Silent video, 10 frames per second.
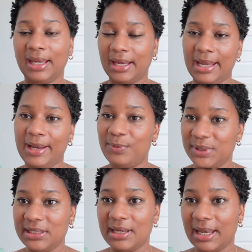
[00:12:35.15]
hair
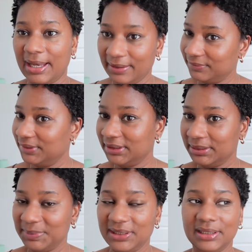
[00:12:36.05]
week
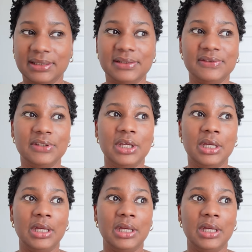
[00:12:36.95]
ever, because